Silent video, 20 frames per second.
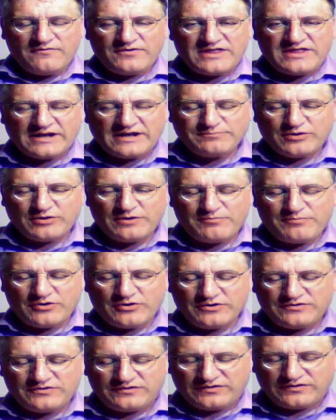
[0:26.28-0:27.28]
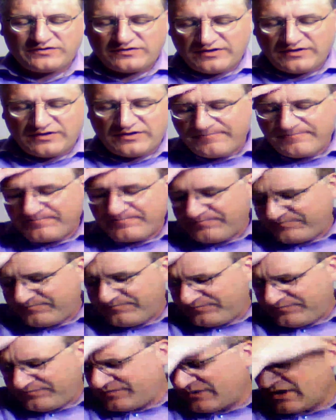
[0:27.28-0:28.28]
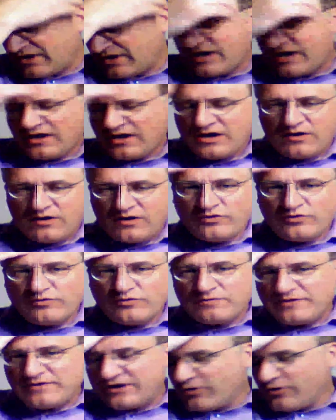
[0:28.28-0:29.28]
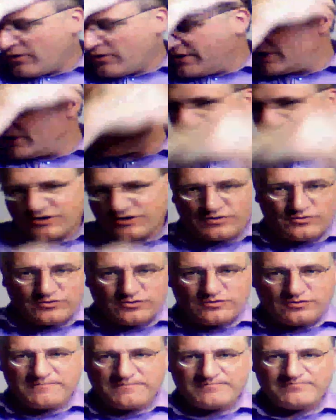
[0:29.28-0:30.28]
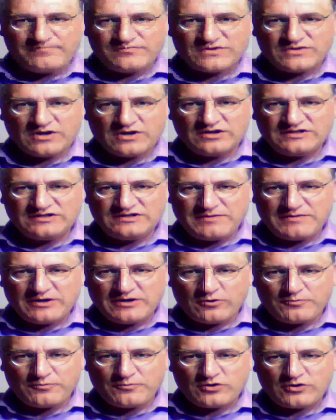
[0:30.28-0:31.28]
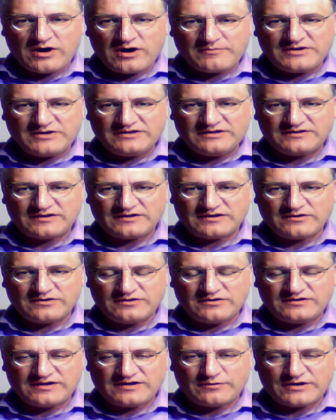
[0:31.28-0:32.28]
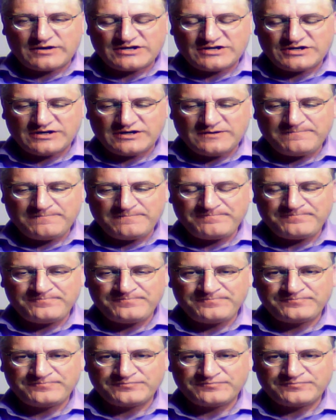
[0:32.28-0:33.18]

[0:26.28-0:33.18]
For that purpose, we will be going through a typical program integration,